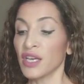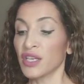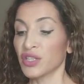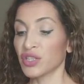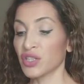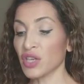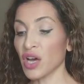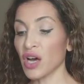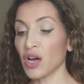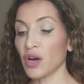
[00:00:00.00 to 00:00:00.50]

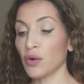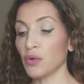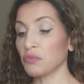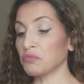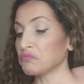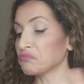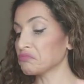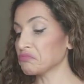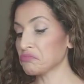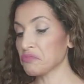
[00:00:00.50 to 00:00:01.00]

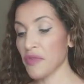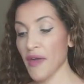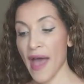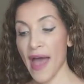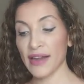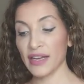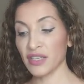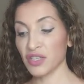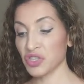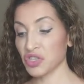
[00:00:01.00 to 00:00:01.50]
So
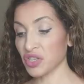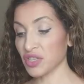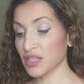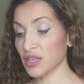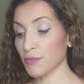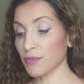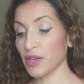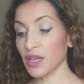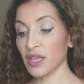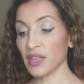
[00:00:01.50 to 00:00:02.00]
that is just
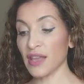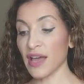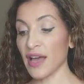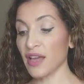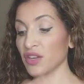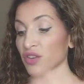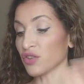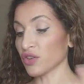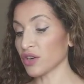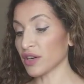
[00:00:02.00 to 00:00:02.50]
something
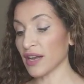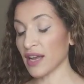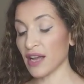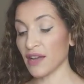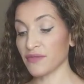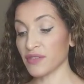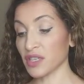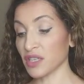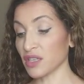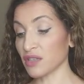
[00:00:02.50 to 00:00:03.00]
that you're gonna
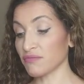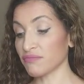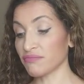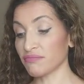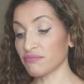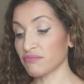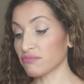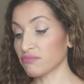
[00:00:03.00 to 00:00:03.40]
have to